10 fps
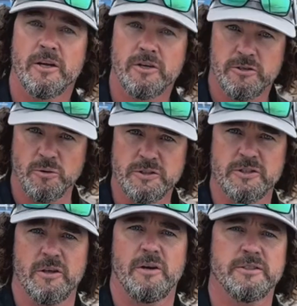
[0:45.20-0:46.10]
good
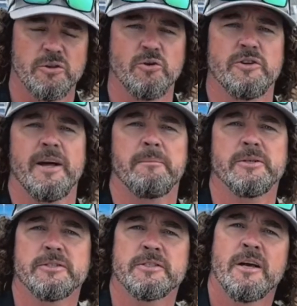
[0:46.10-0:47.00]
size, good
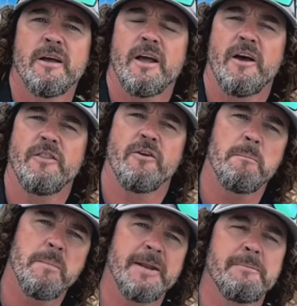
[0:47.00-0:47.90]
numbers. And there are
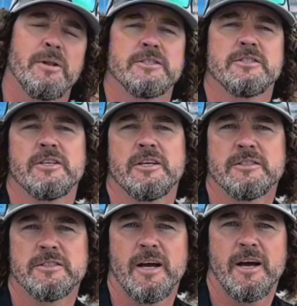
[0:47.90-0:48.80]
many places you can
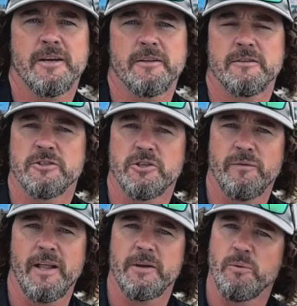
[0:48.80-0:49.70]
target the
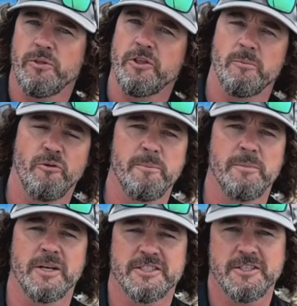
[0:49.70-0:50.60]
trevally within the
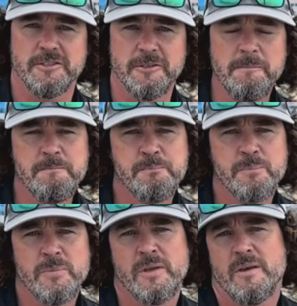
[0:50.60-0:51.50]
marimbula system,
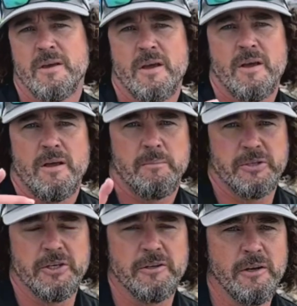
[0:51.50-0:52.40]

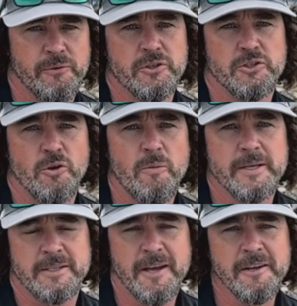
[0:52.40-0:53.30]
particularly if you're the
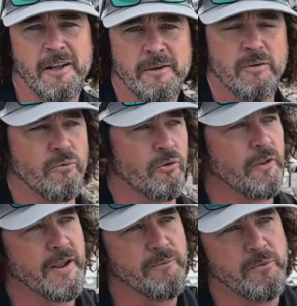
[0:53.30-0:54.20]
shore-based angler, right
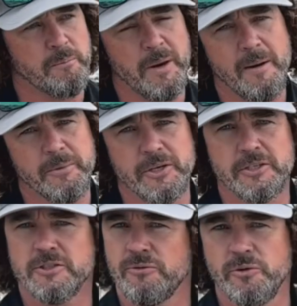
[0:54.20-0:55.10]
down from Bar
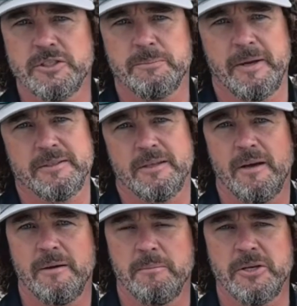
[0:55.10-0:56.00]
Beach through to Spencer,
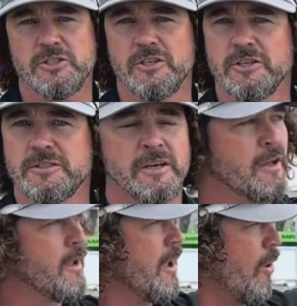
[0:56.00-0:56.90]
Mitchie's,
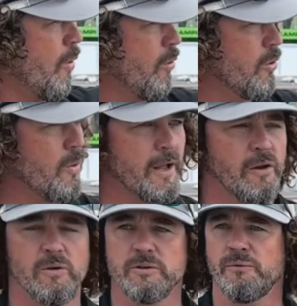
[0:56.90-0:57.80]
all the way
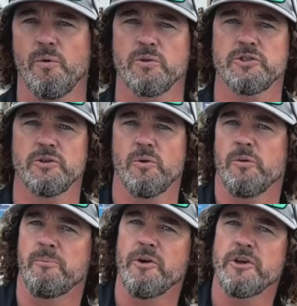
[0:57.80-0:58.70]
along the foreshore, the
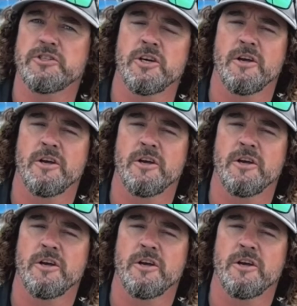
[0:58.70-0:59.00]
bridge.